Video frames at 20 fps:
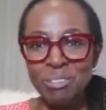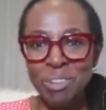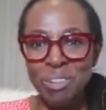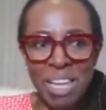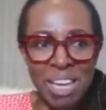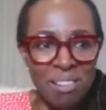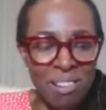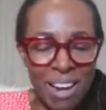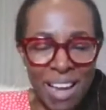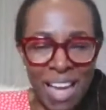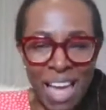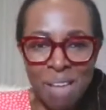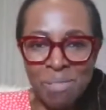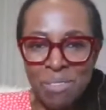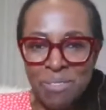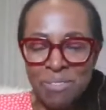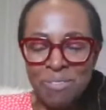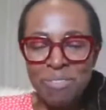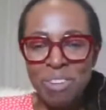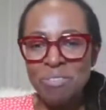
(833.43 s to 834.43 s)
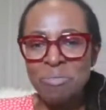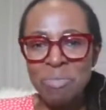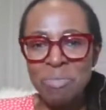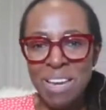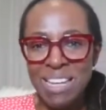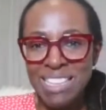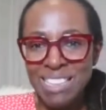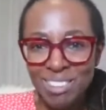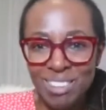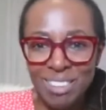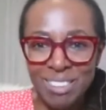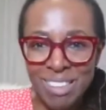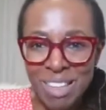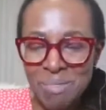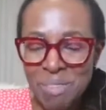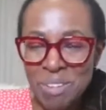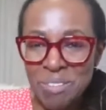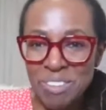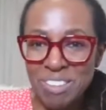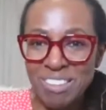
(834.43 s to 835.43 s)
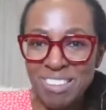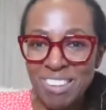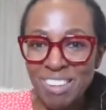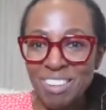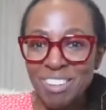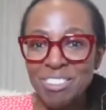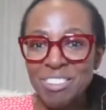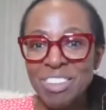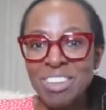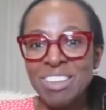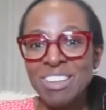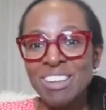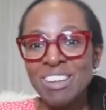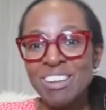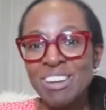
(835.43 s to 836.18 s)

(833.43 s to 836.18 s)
well, here I am, I've barely got a demo video.